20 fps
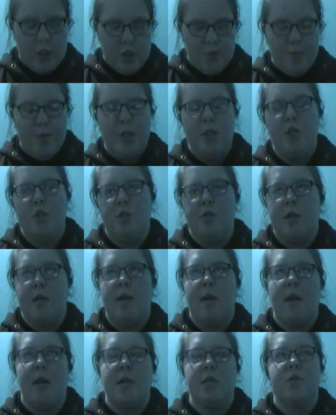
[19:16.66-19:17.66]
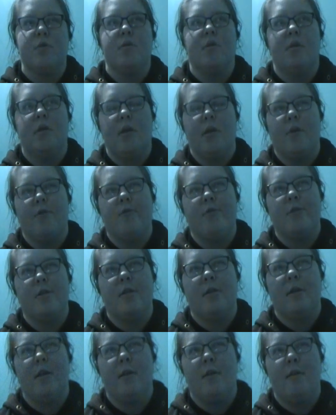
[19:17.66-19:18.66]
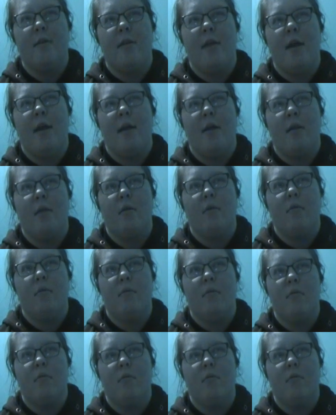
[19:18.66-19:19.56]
speech that Ezrin gives at the end of that